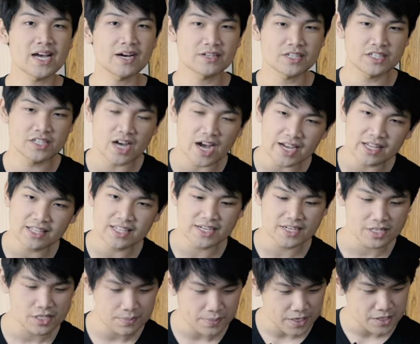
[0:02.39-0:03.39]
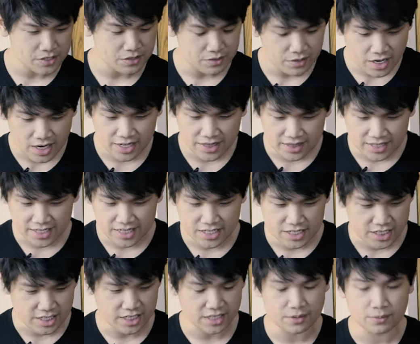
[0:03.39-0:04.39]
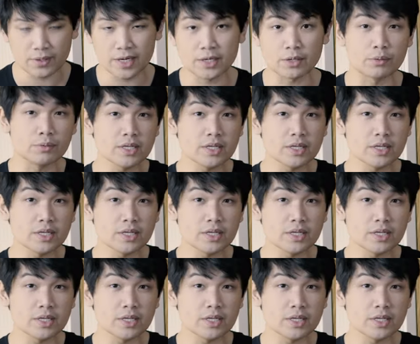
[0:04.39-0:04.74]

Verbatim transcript: how to dial in espresso on the DE1,